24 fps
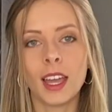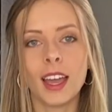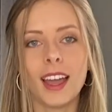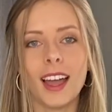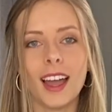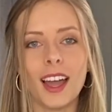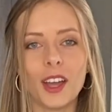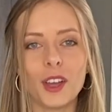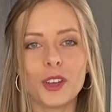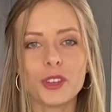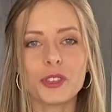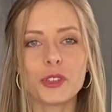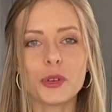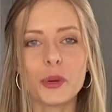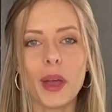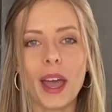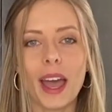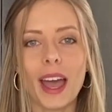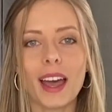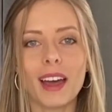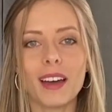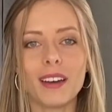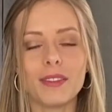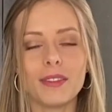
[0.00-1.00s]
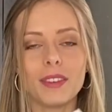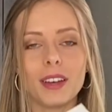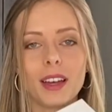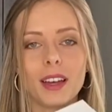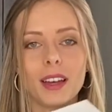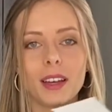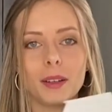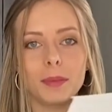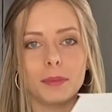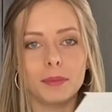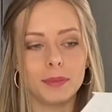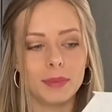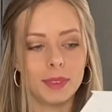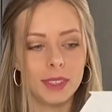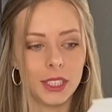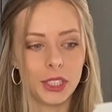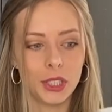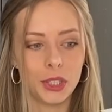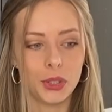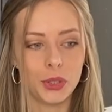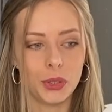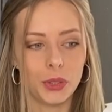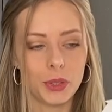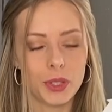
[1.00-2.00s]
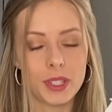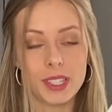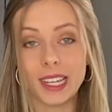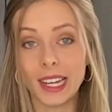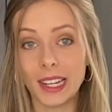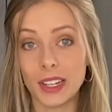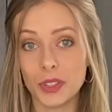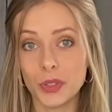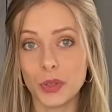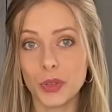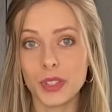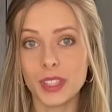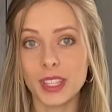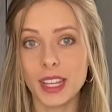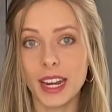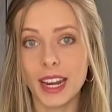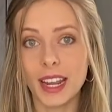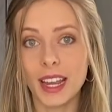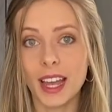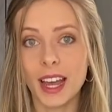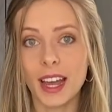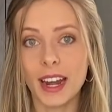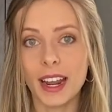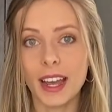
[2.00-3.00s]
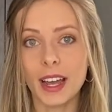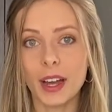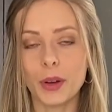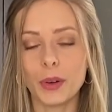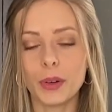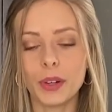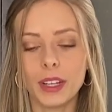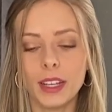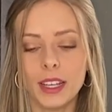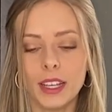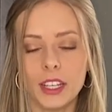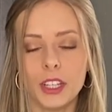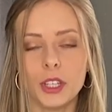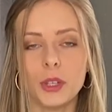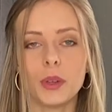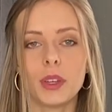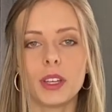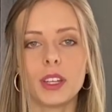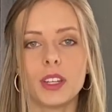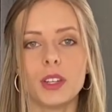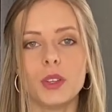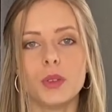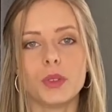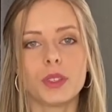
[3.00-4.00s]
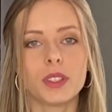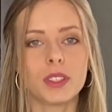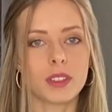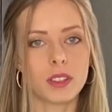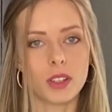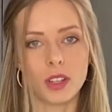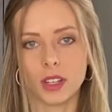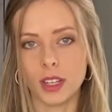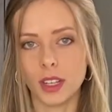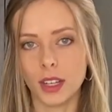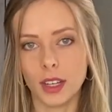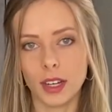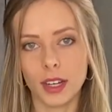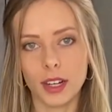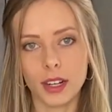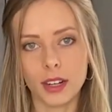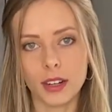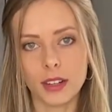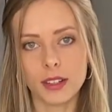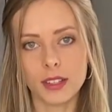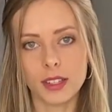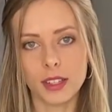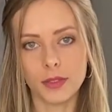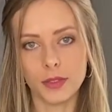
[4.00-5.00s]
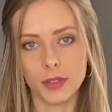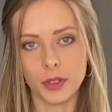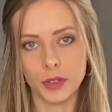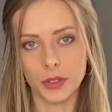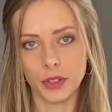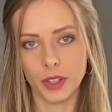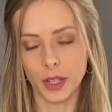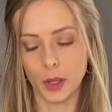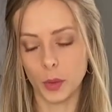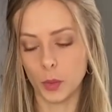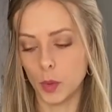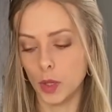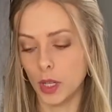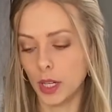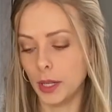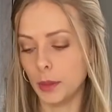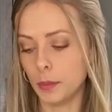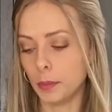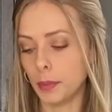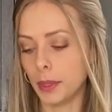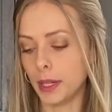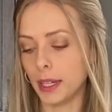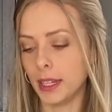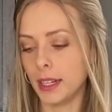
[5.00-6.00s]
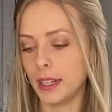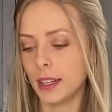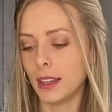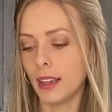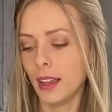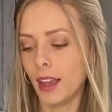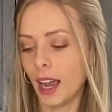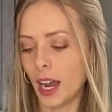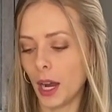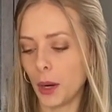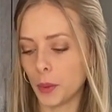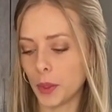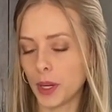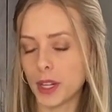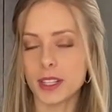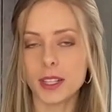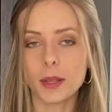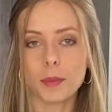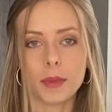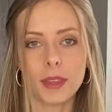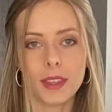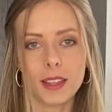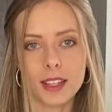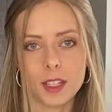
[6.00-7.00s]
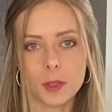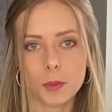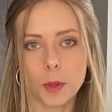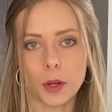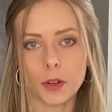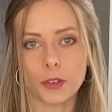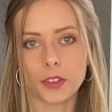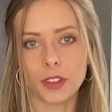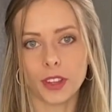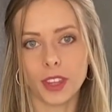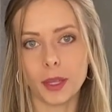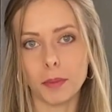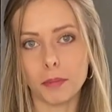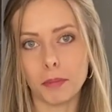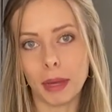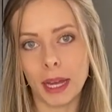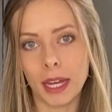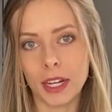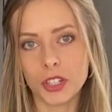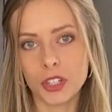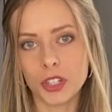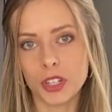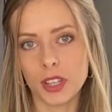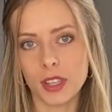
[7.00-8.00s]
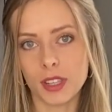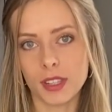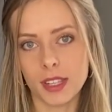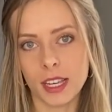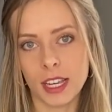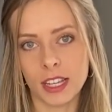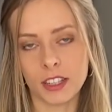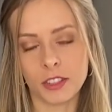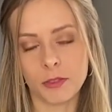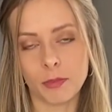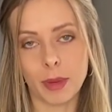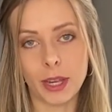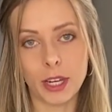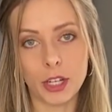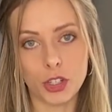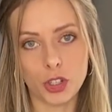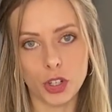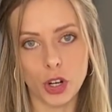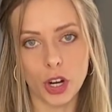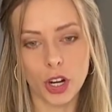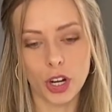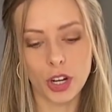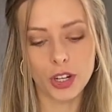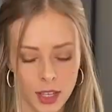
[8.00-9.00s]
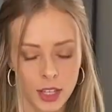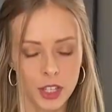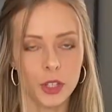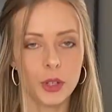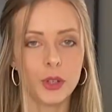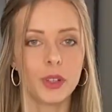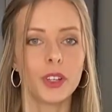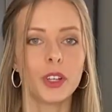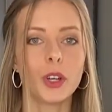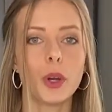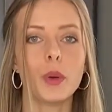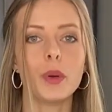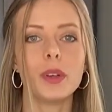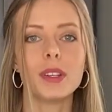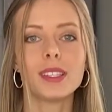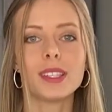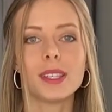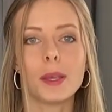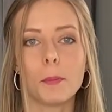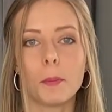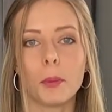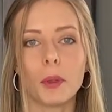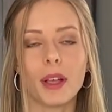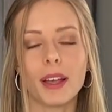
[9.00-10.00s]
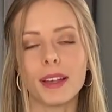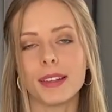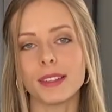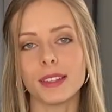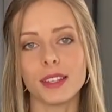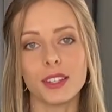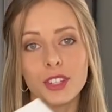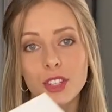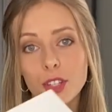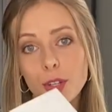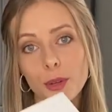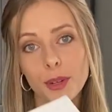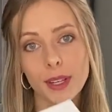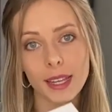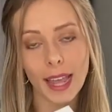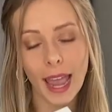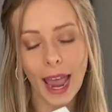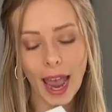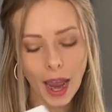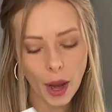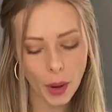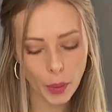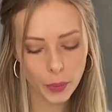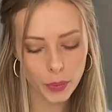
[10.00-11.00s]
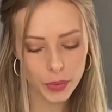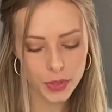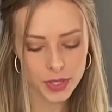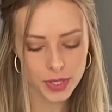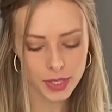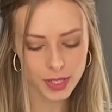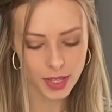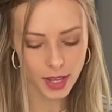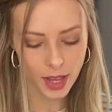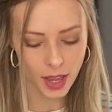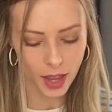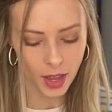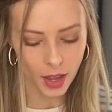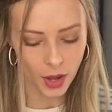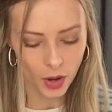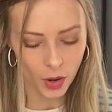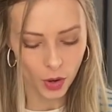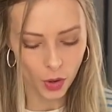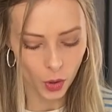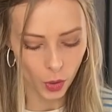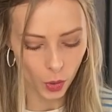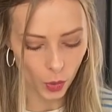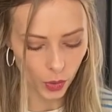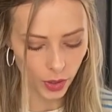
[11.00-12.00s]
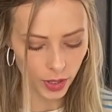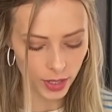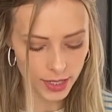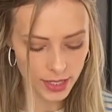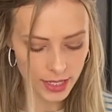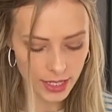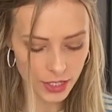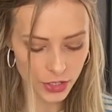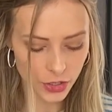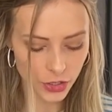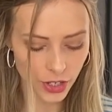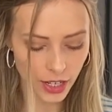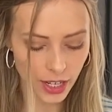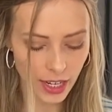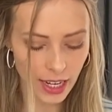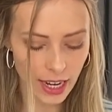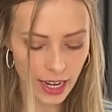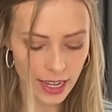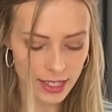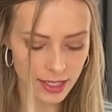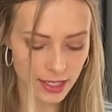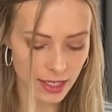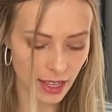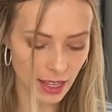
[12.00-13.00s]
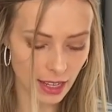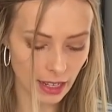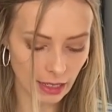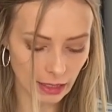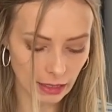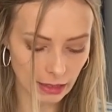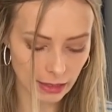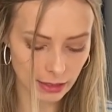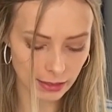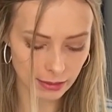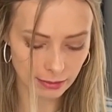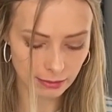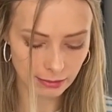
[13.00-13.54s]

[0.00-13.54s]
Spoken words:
I also have little stencils that I cut out. You can use cookie cutters if you really want, but I wanted something that's perfectly matched to the size of my jar. You can go as simple as a 2D house, or as intricate as like,